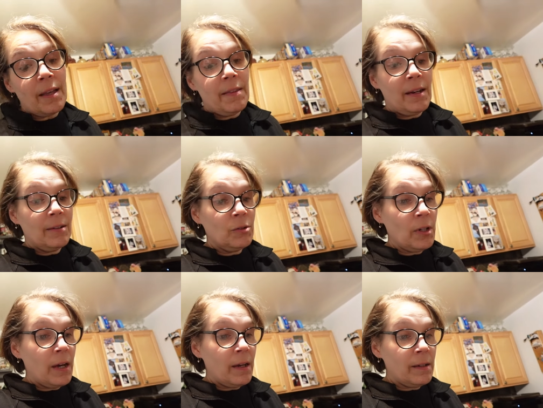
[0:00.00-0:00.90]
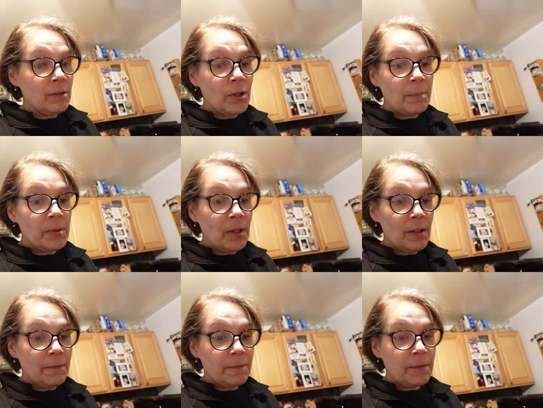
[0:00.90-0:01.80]
and then I dropped
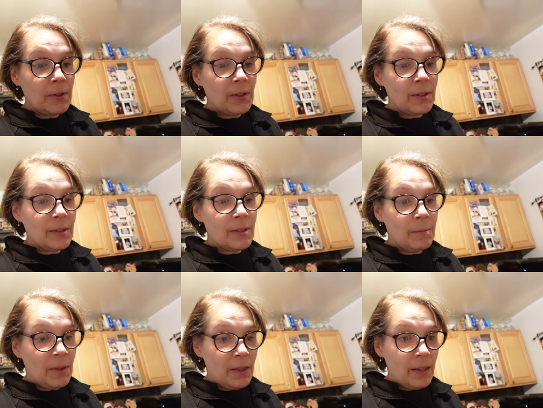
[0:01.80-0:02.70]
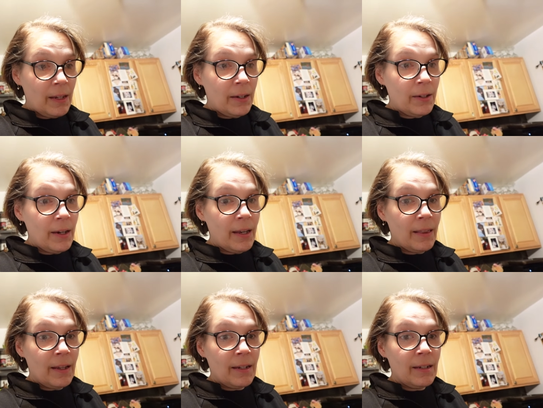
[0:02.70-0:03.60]
off something there, and
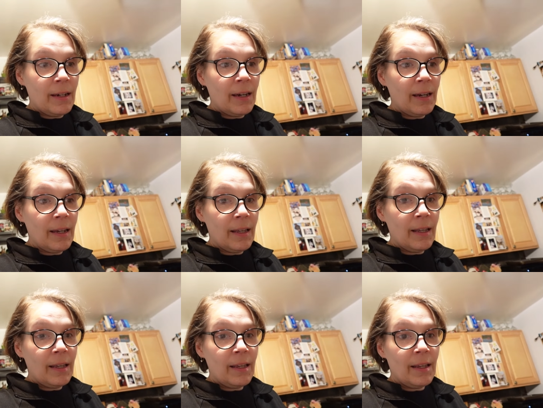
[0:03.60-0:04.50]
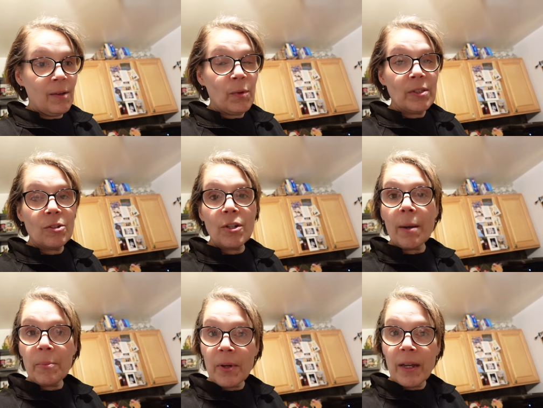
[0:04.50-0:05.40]
then I went to
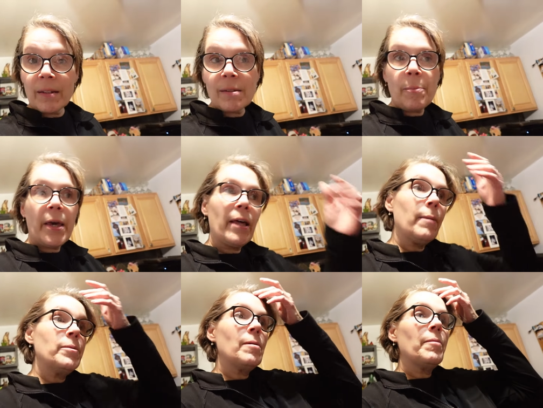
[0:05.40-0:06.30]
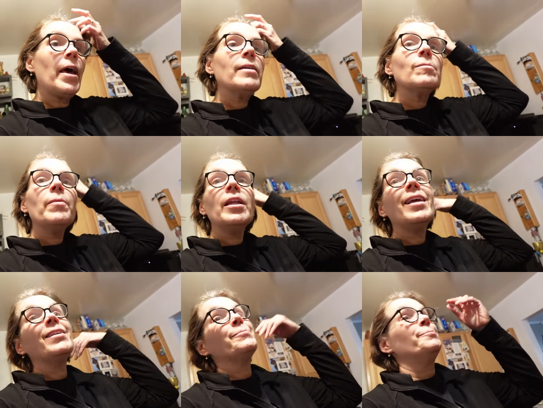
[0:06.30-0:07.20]
ShopRite to pick up some last-minute